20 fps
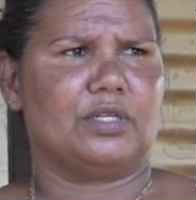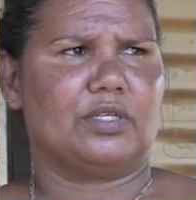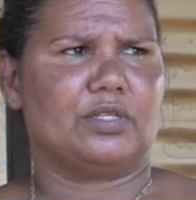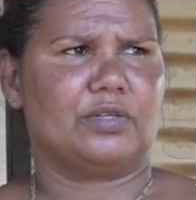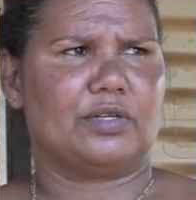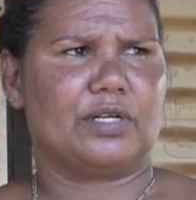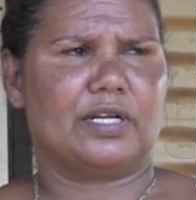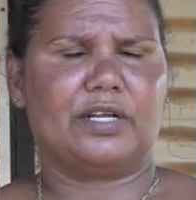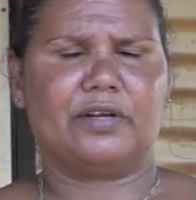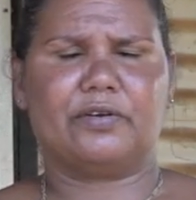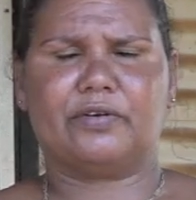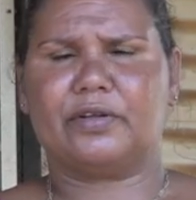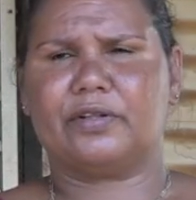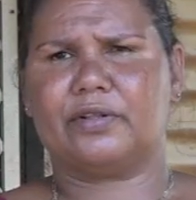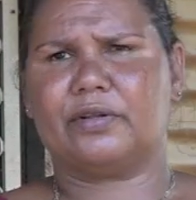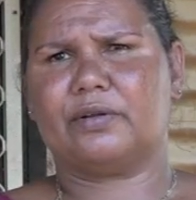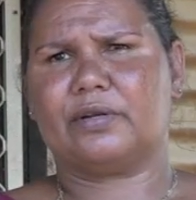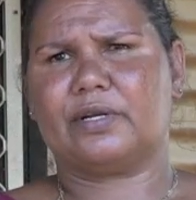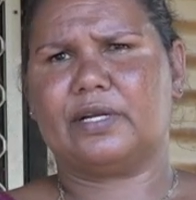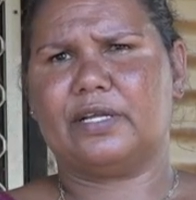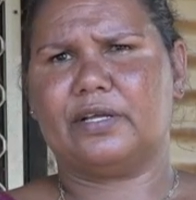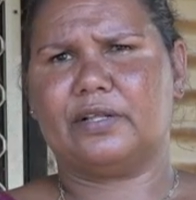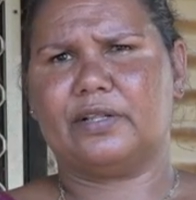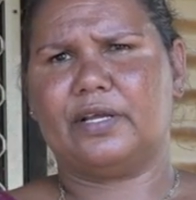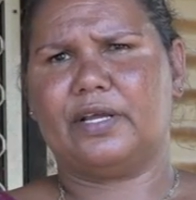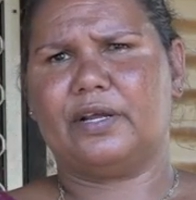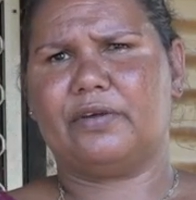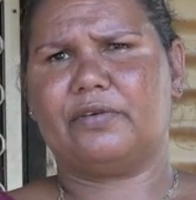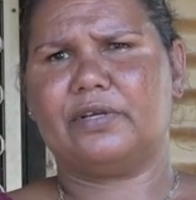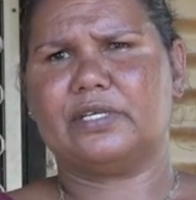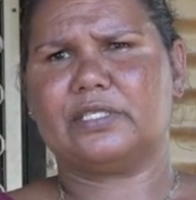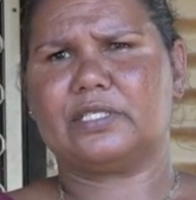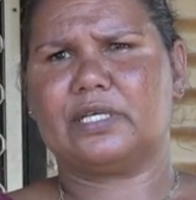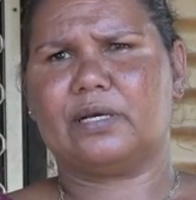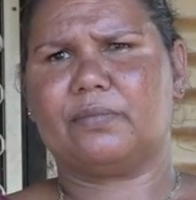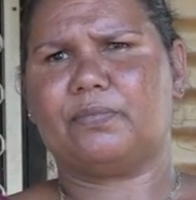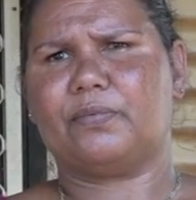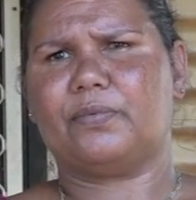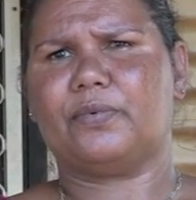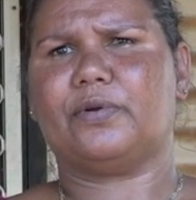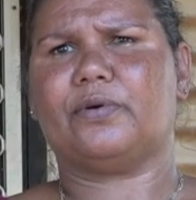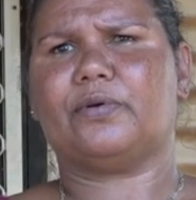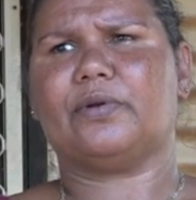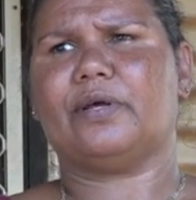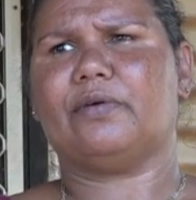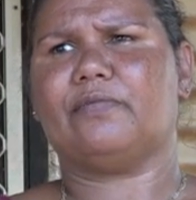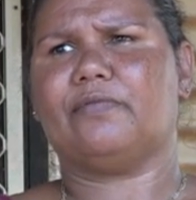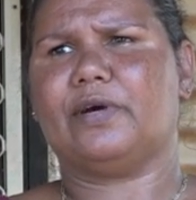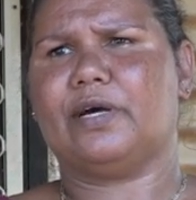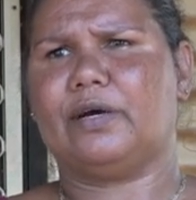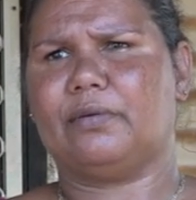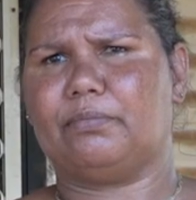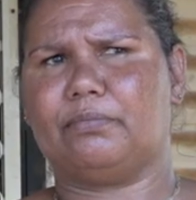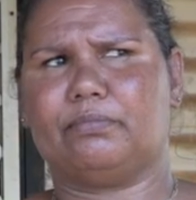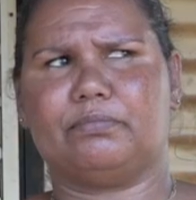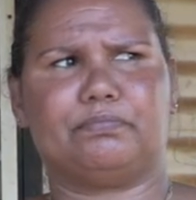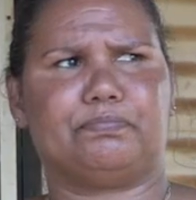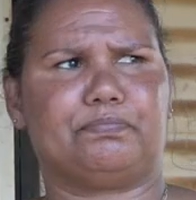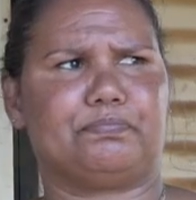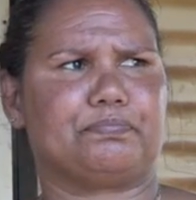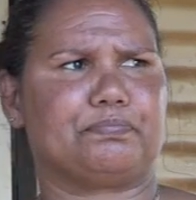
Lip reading: clear the areas up. We don't have